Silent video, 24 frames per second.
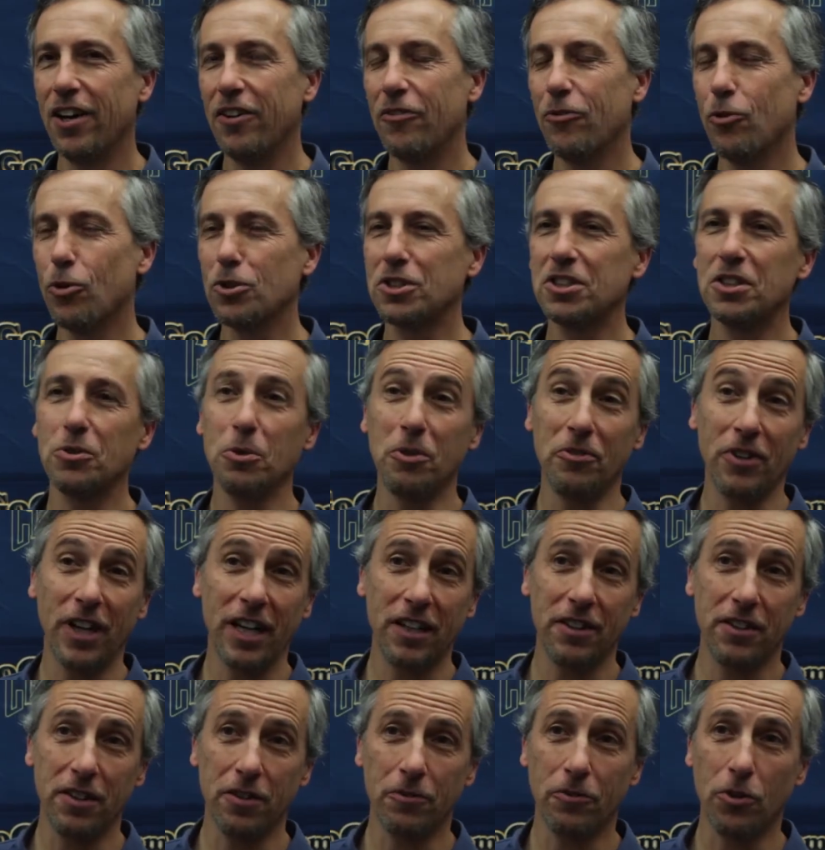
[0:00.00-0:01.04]
fortunately we've
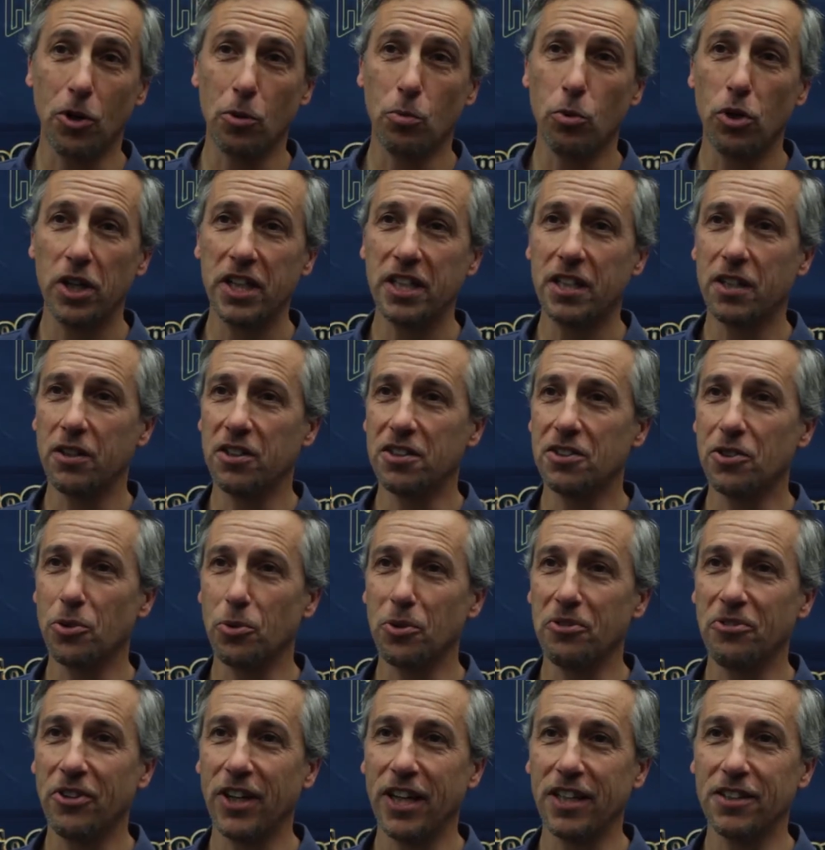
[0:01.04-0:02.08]
had the fall break, and so
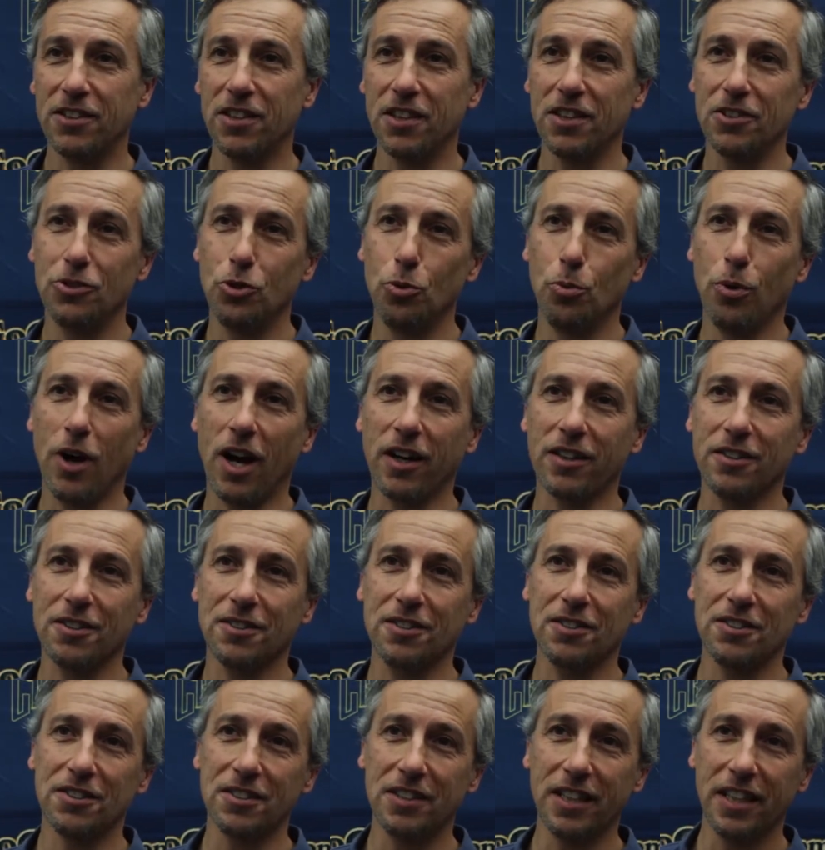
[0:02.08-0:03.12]
we've had 2
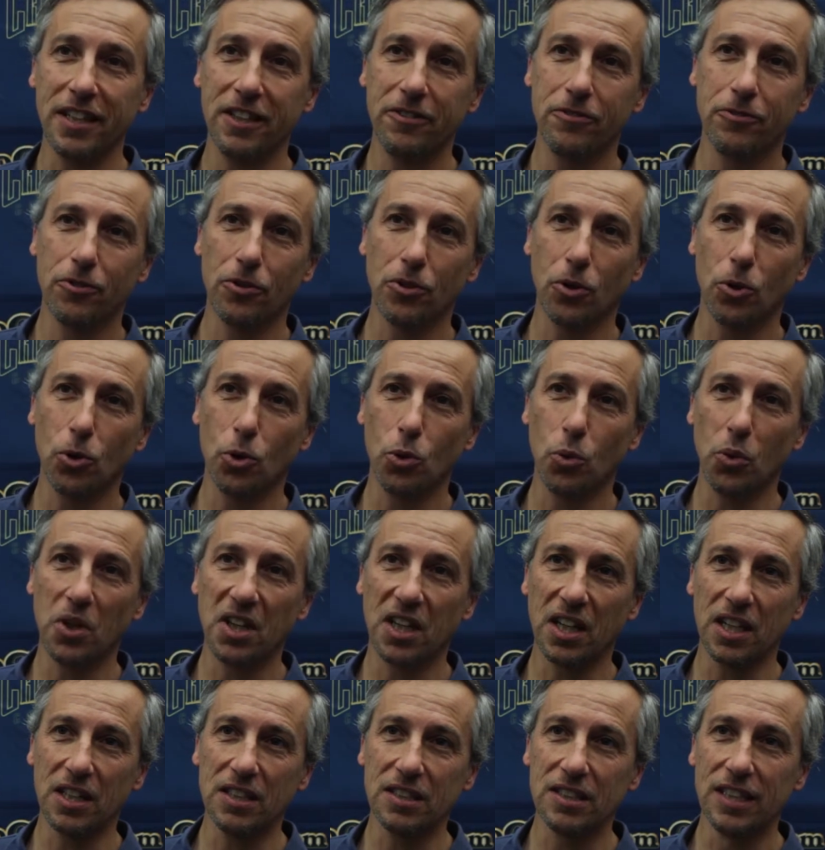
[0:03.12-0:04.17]
practices a day for the whole
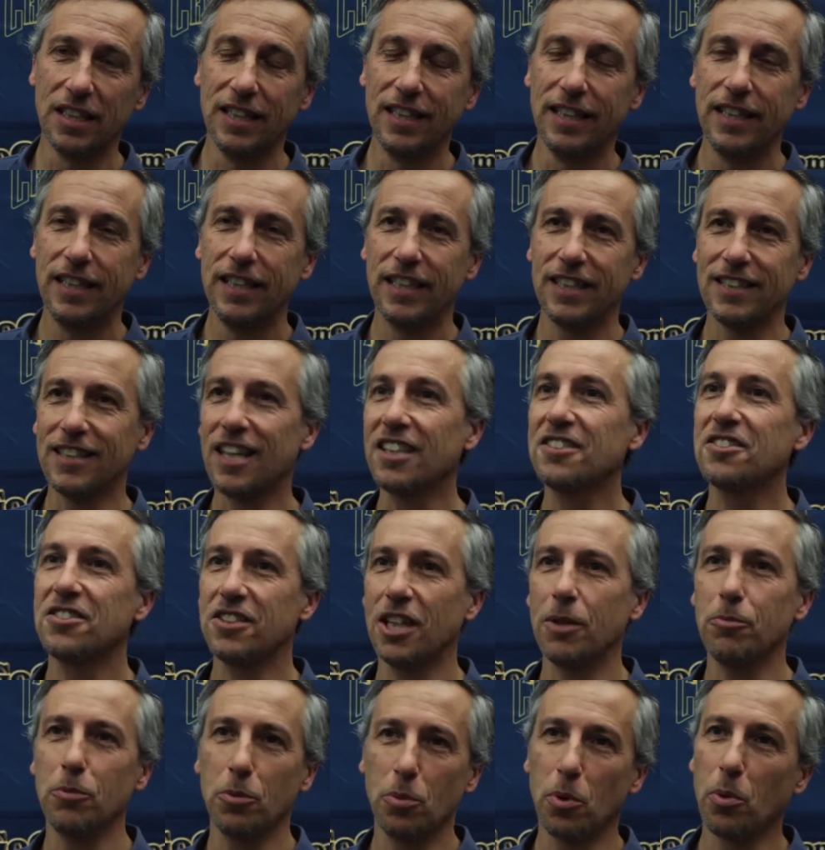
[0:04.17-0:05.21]
weekend and lots of
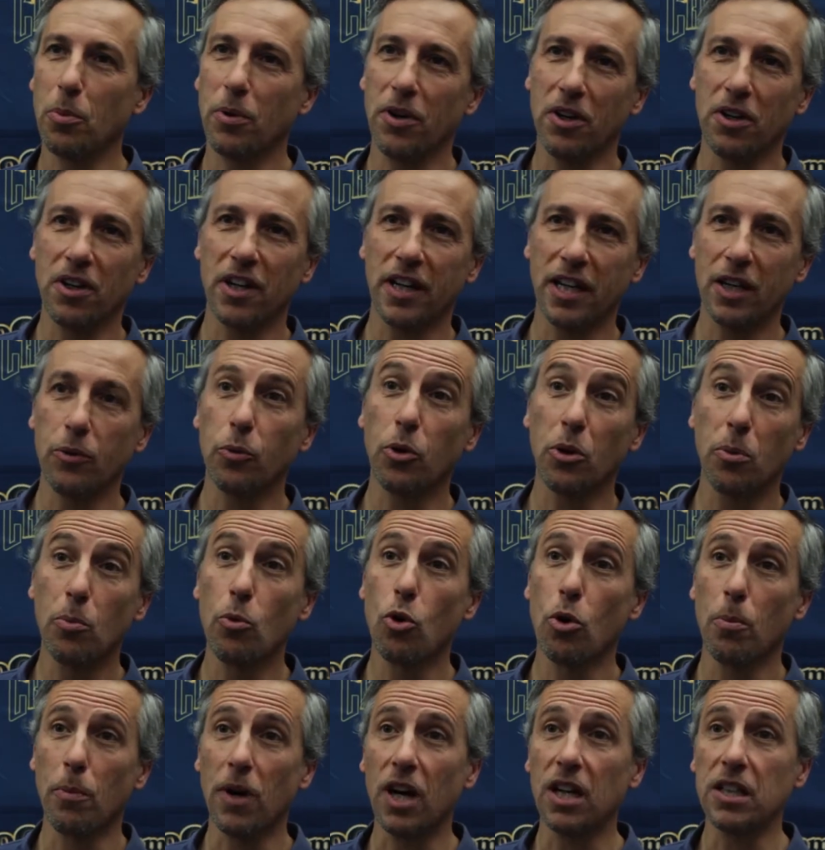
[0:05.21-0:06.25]
time to prepare again with
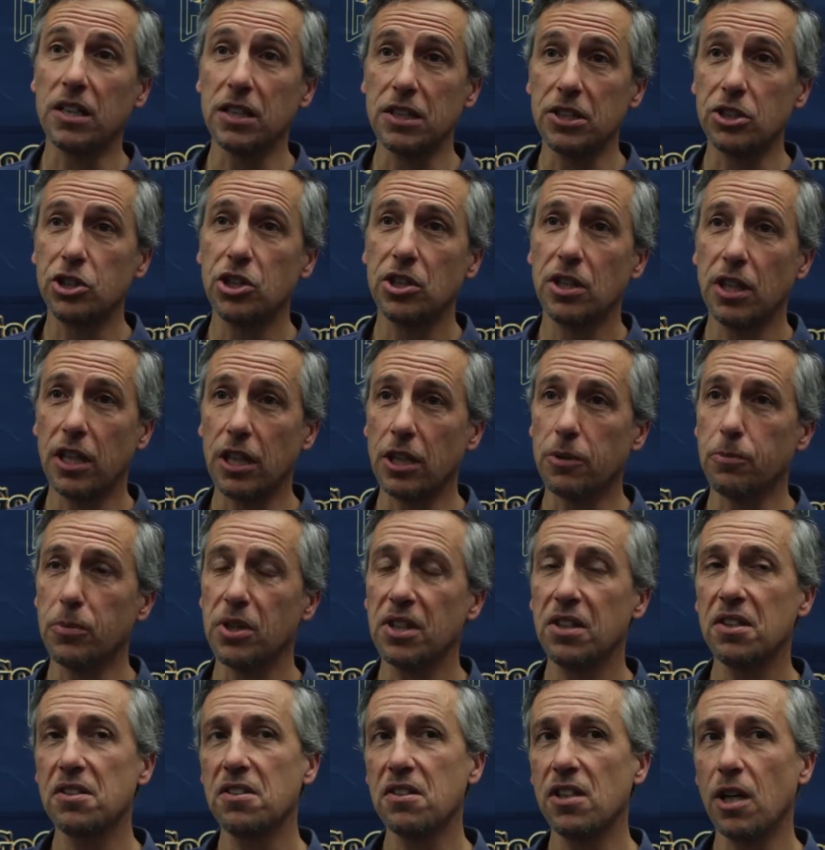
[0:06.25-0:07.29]
more mileage,
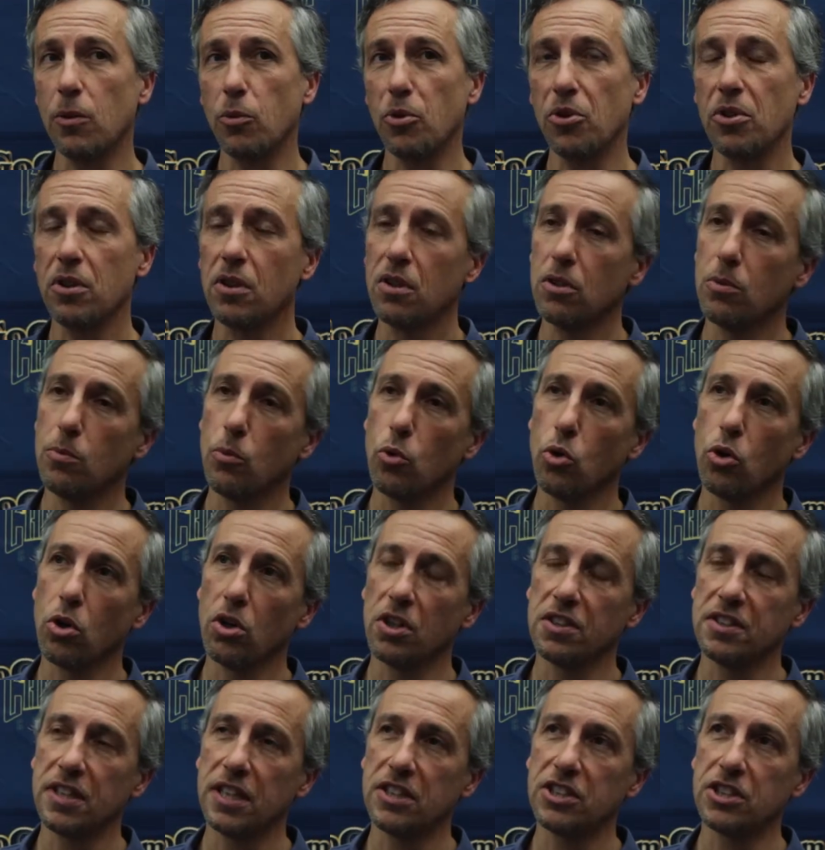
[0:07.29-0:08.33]
but this time with a little more
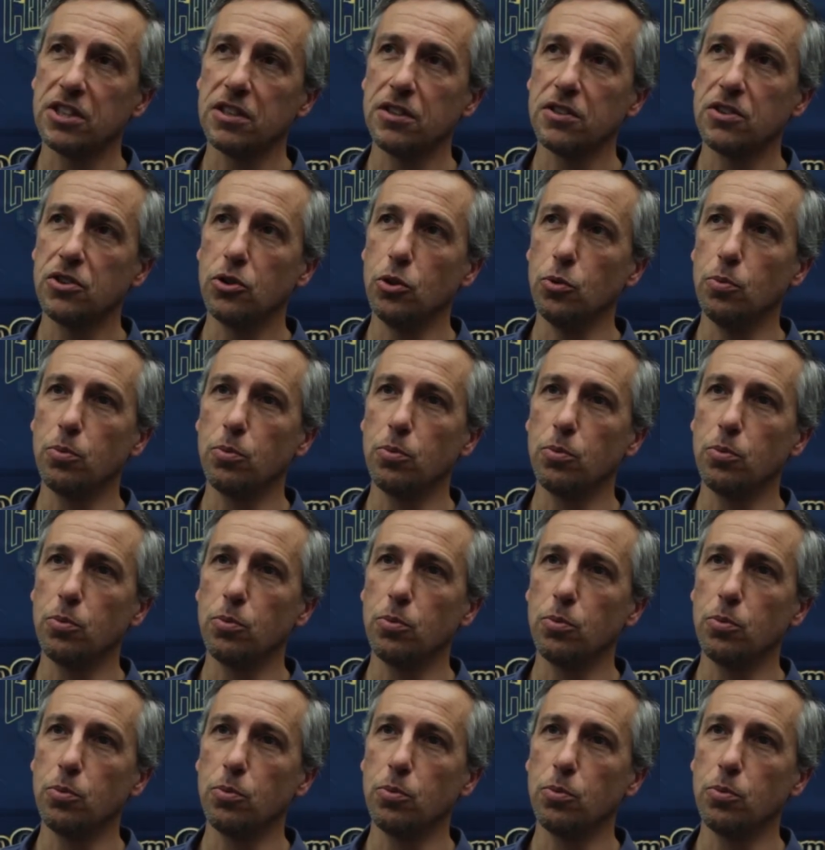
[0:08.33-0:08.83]
attention to